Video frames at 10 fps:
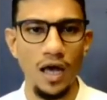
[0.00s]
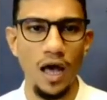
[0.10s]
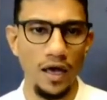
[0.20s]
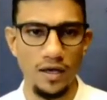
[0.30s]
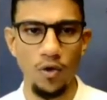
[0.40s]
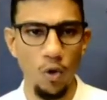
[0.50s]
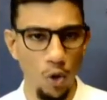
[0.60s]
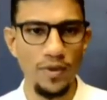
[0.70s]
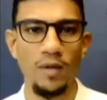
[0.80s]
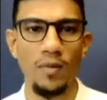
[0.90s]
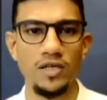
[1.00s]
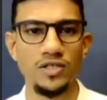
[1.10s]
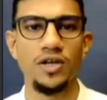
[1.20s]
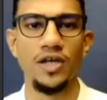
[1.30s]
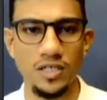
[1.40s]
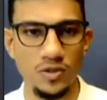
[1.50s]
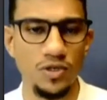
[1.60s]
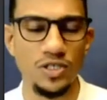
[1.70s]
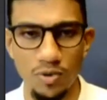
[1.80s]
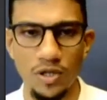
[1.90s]
I hope that my screen is
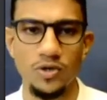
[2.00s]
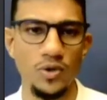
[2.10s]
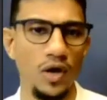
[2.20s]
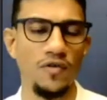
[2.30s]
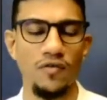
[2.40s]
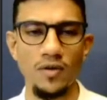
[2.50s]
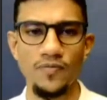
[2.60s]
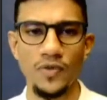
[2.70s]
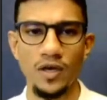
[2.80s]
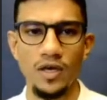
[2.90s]
visible to everyone.